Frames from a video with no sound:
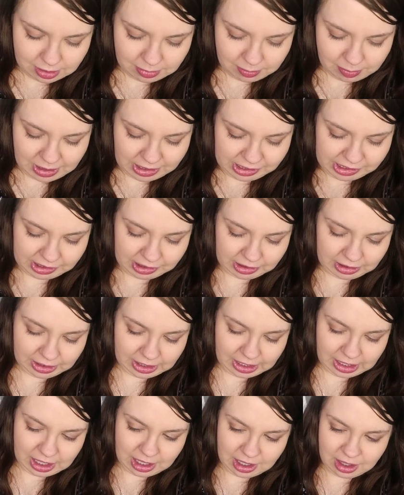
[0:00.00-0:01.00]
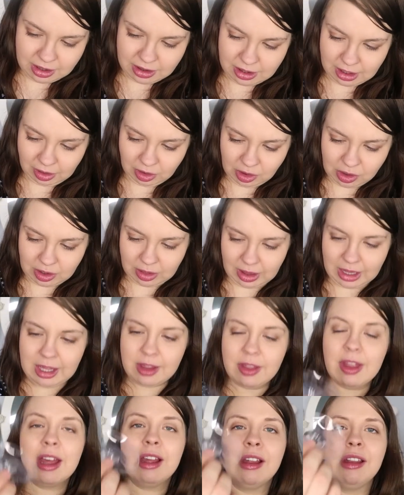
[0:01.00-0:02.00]
Basically they look
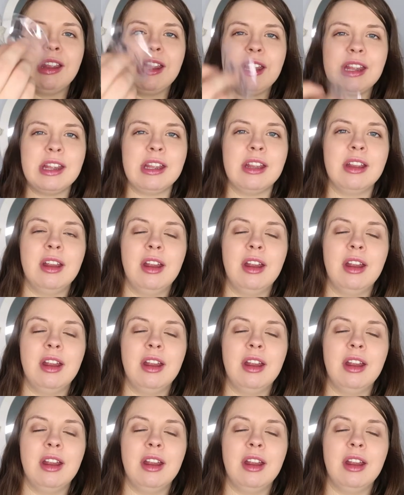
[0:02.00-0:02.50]
like this.